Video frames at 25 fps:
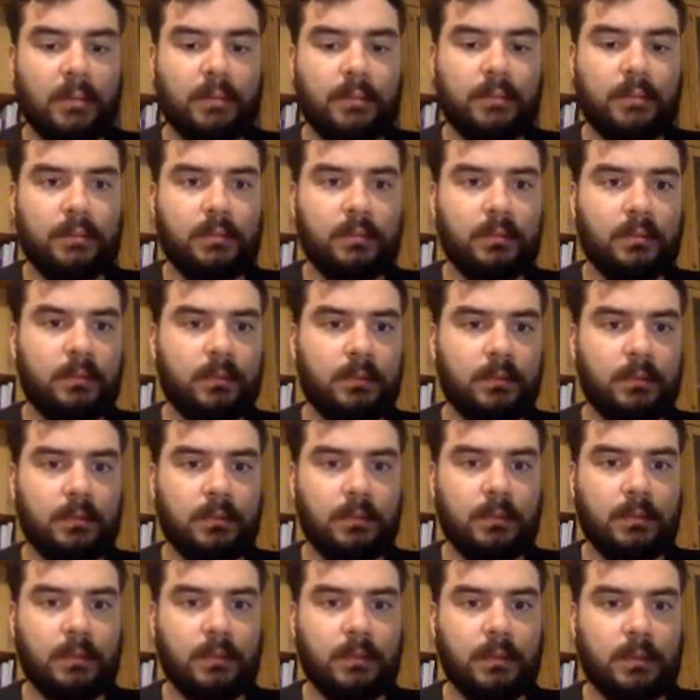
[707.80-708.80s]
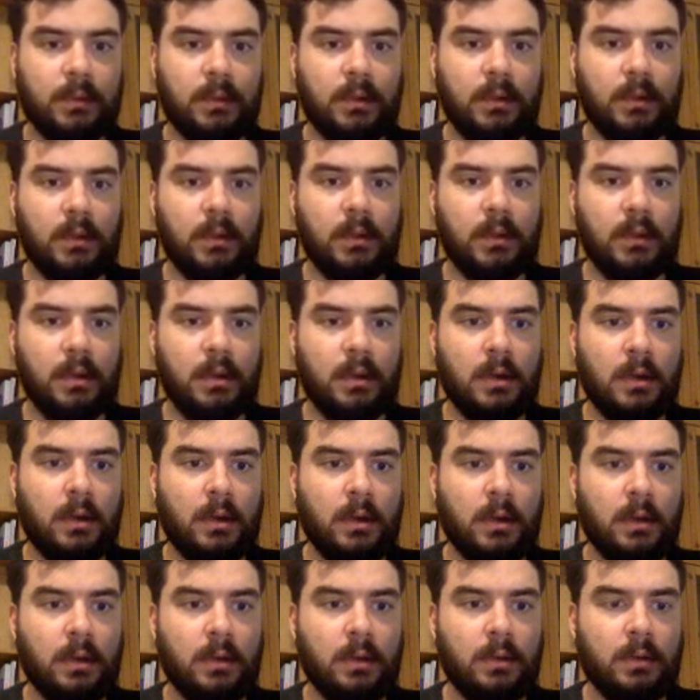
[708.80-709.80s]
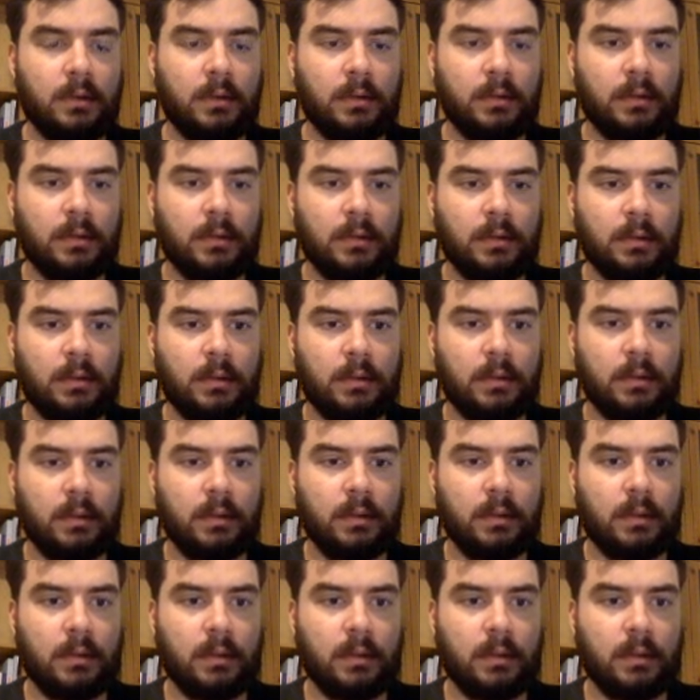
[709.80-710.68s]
No one is speaking in this clip.